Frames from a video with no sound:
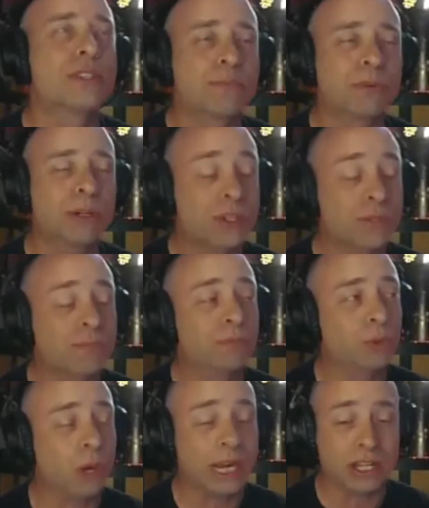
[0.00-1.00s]
was
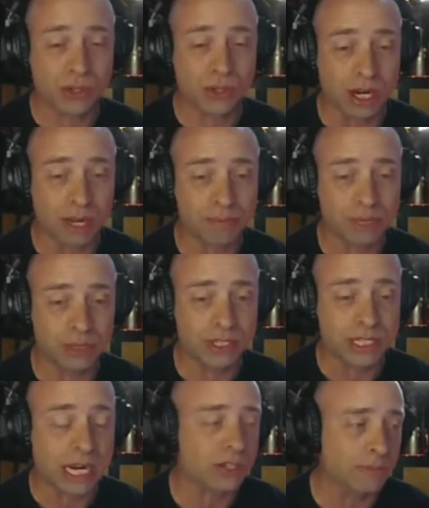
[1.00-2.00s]
quite a trip. It was
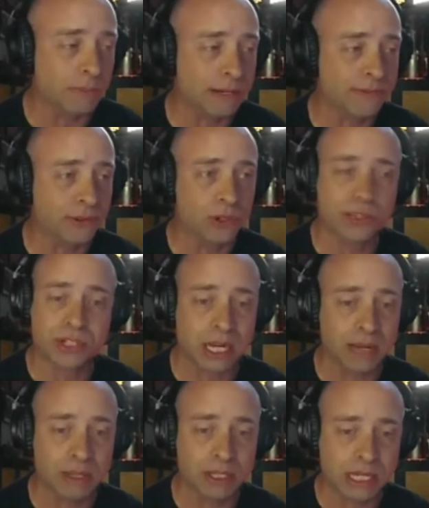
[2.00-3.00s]
actually my first time
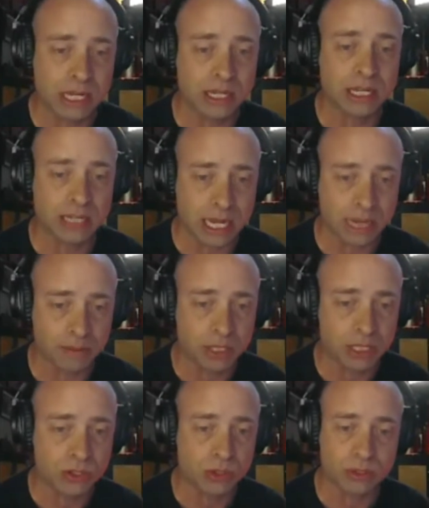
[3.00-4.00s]
attending NAMM in
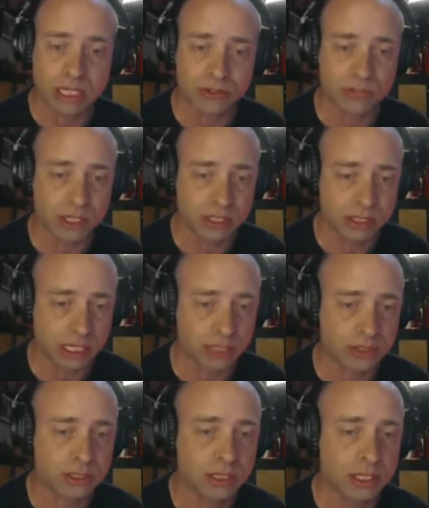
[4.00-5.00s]
2006.
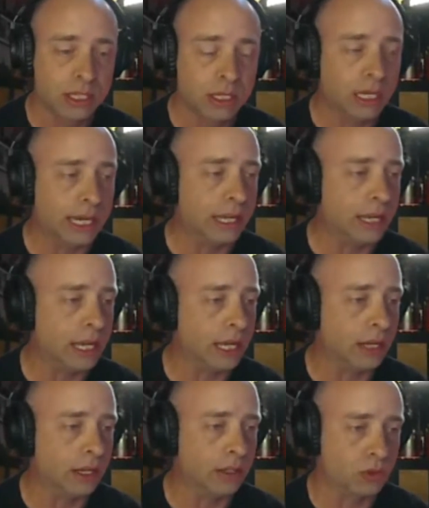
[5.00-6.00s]
I had had a
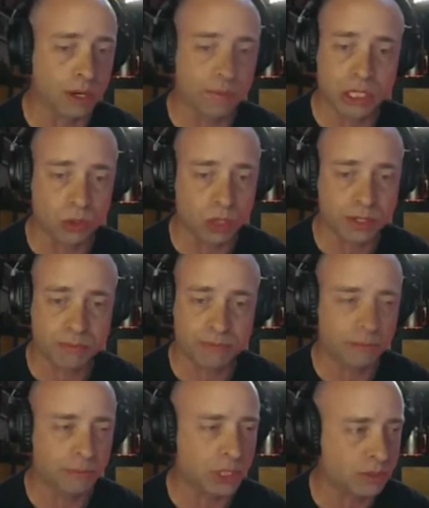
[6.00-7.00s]
drum endorsement from a
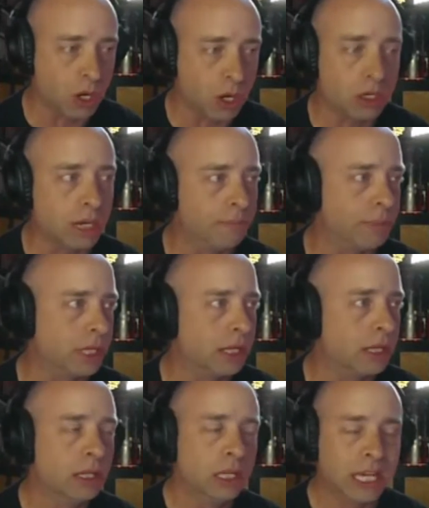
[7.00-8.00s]
small company,
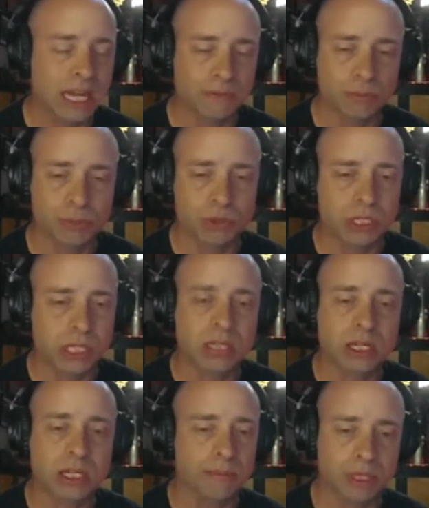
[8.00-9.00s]
kind of a boutique
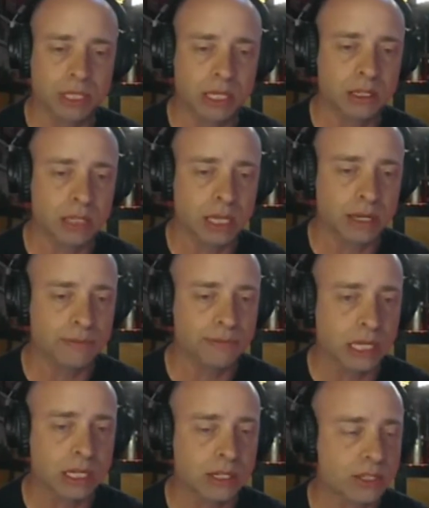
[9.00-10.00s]
company out of Phoenix,
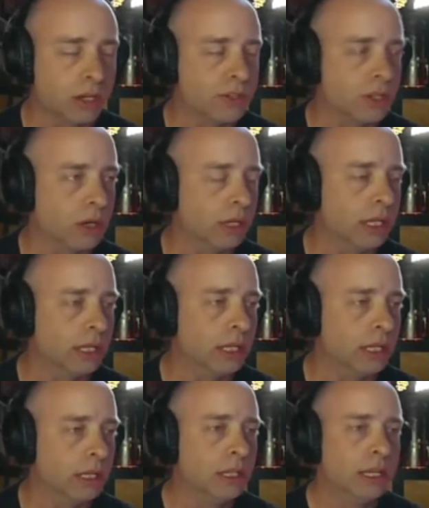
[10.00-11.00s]
Arizona, and
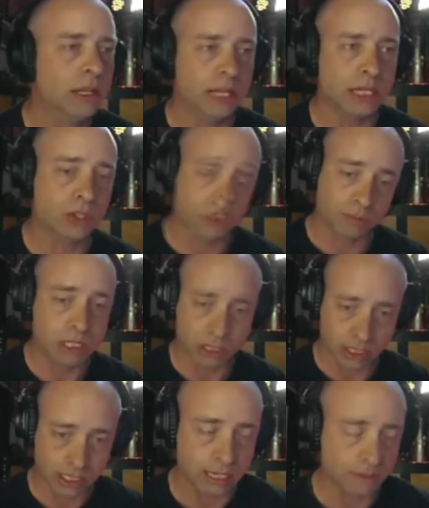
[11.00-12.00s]
they took me to the
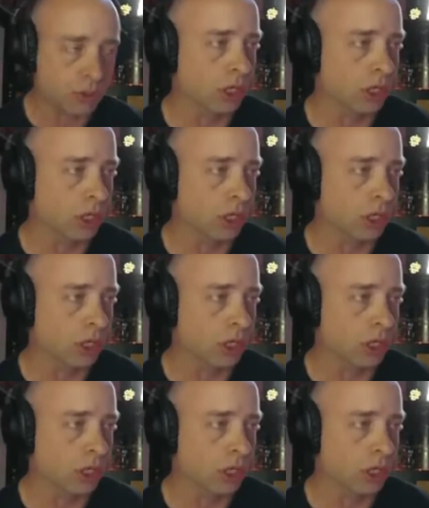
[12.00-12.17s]
NAMM show,